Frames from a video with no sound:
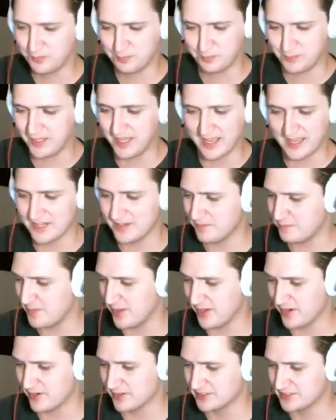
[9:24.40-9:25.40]
kind of
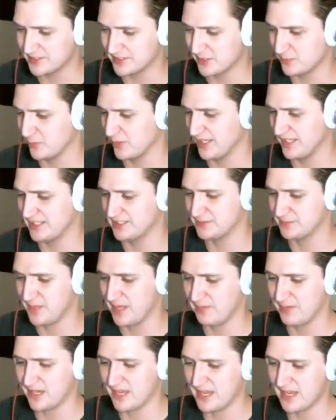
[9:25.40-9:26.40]
better in some ways,
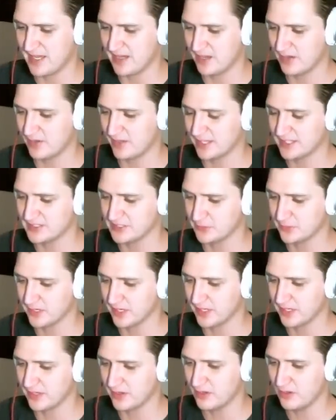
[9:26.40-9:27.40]
maybe not. Okay, so we're going to
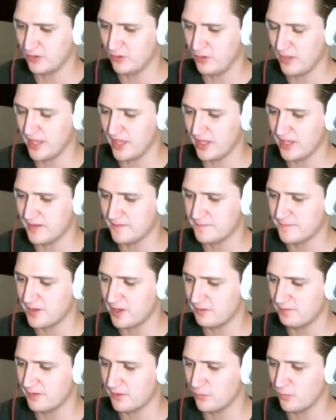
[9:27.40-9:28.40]
go
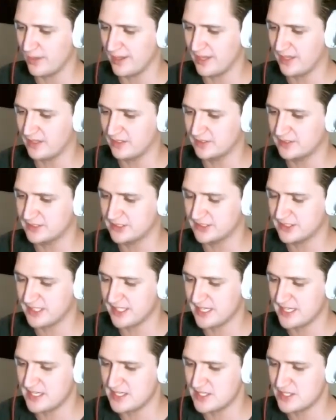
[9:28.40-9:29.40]
Evolving Wilds
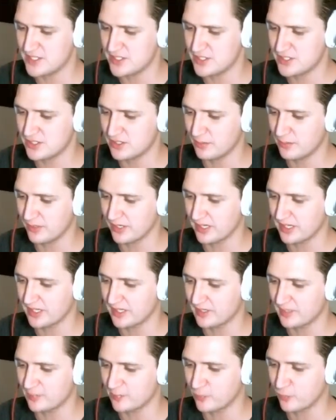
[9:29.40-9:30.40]
into, and we're going to get
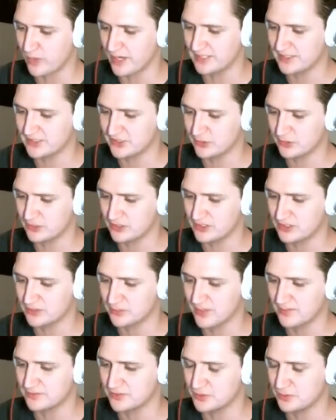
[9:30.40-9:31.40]
a red source because we
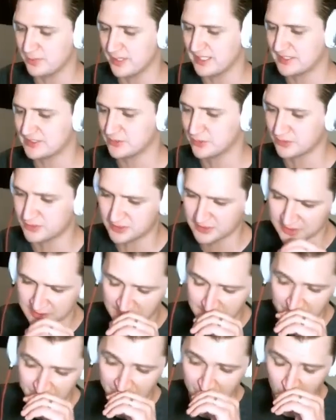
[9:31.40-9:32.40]
have 2 black sources.
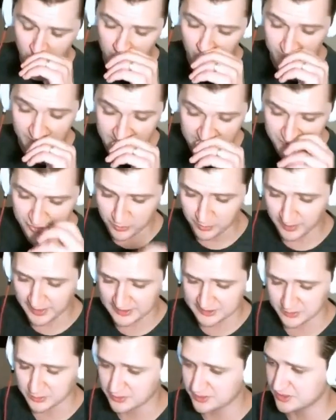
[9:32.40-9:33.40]
We don't need 2 black
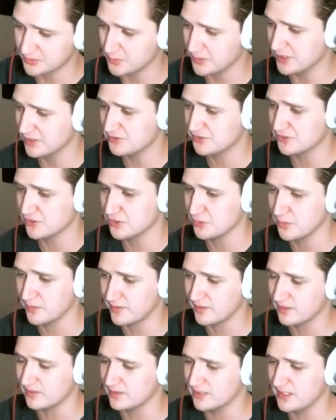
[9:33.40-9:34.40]
sources. We used to with
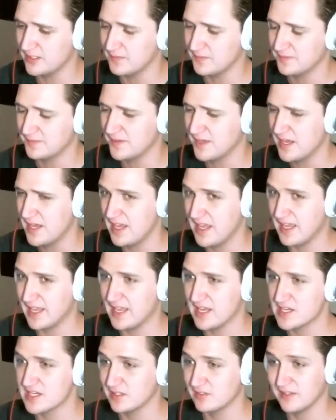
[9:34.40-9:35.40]
Guilt Leaf
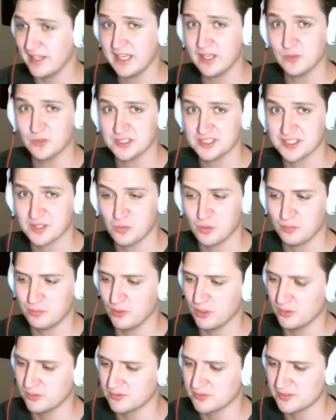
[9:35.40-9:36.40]
and Languish at one point
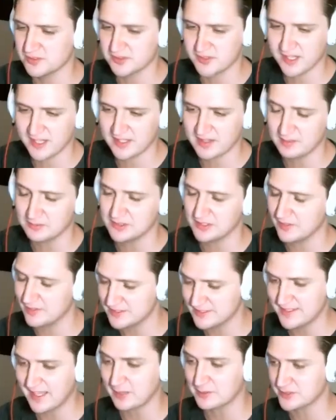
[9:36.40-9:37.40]
was in this deck. This
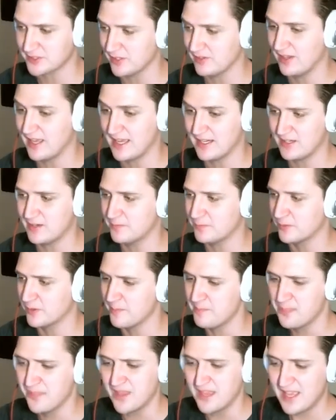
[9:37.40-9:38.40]
deck was a lot different.
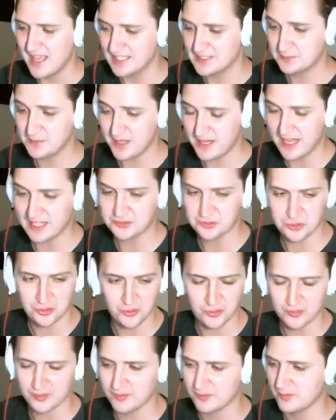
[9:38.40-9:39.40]
Has been actually
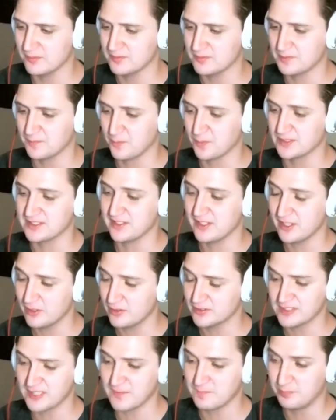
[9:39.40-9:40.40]
through, for as little
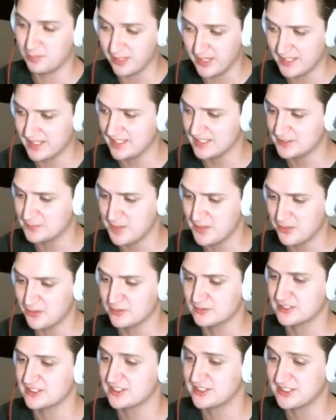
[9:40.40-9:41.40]
as I've played it, has been through
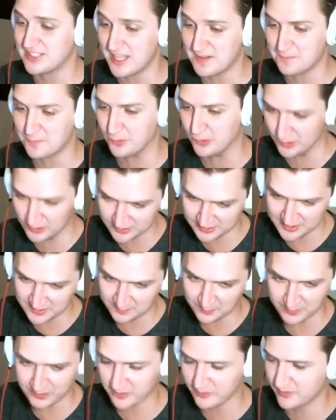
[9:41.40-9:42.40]
several
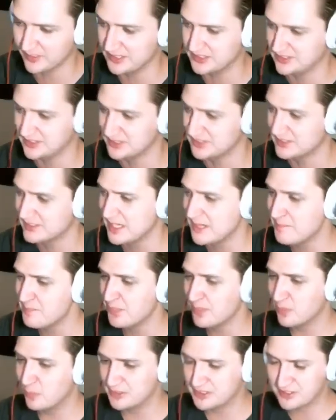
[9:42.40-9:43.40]
different iterations,
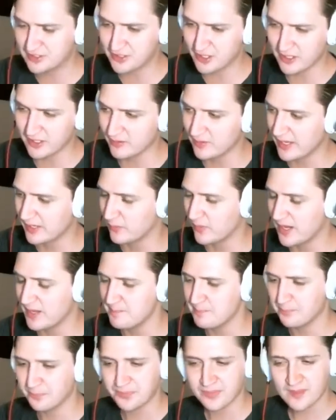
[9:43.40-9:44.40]
which is good, like, right?
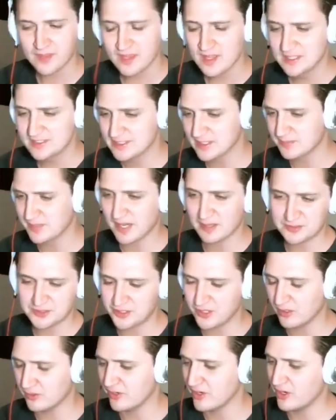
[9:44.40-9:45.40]
Sometimes you
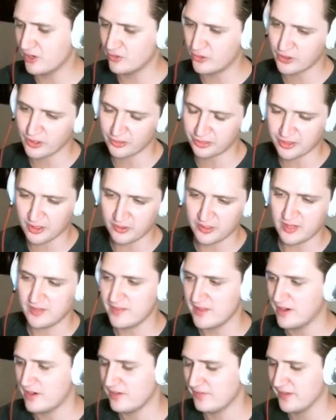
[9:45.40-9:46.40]
don't know, you're going to throw it in
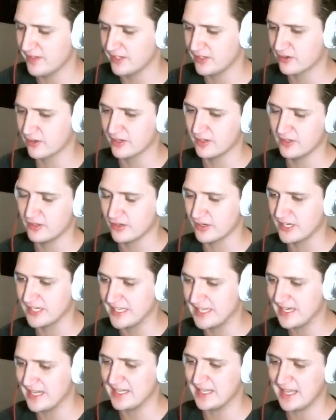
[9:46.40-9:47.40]
there and like you're going to
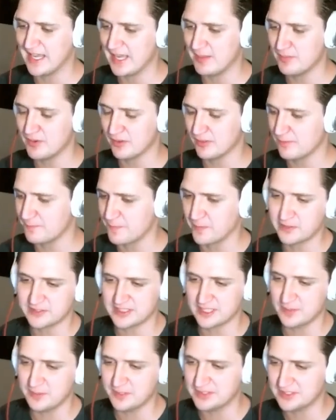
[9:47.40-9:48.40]
get in game, the first
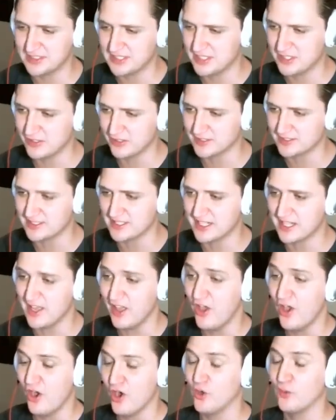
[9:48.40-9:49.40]
time you see it, you're going to say,
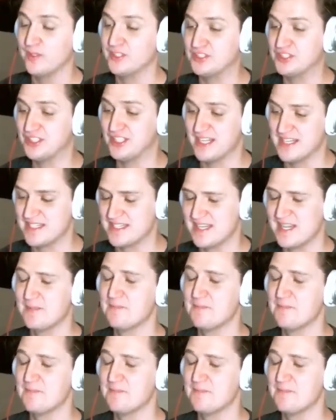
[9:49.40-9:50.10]
holy shit,